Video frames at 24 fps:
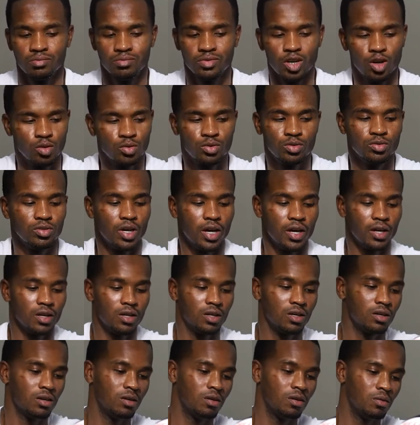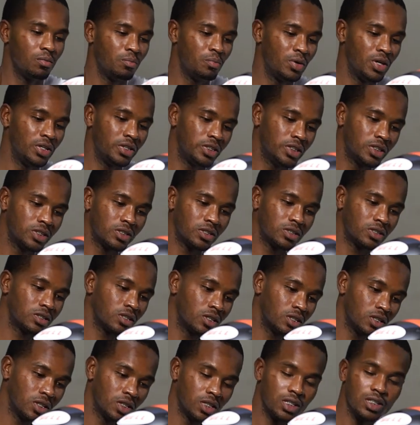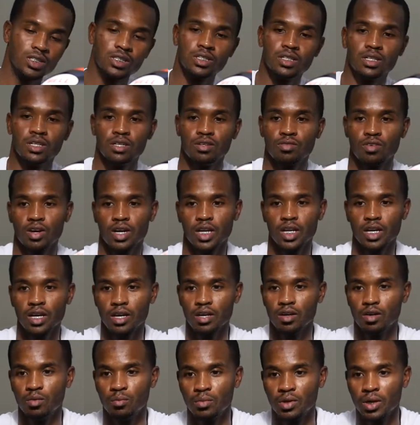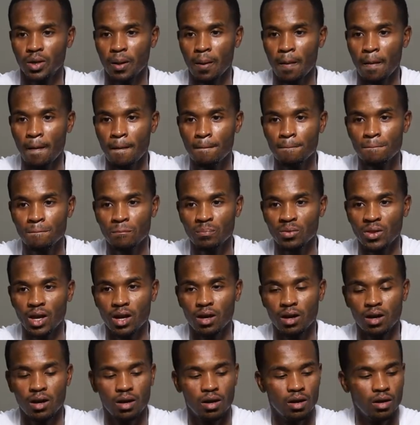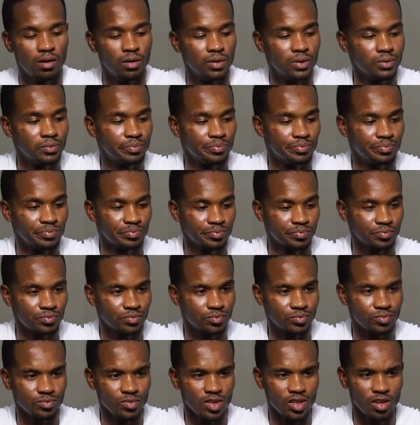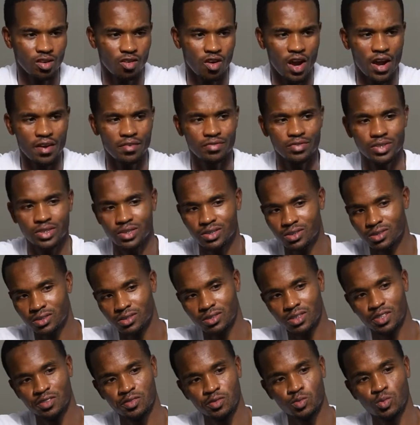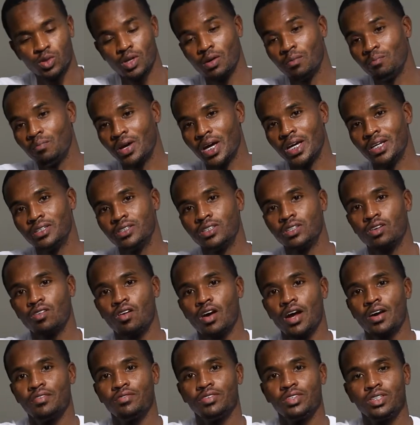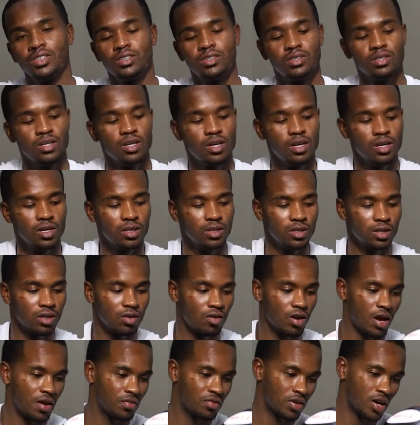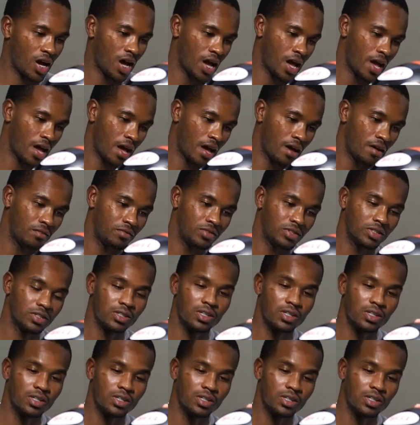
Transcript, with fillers: don't do that. But this is a ECE rated helmet. Um, graphics comes with amazing graphics. The graphic I have is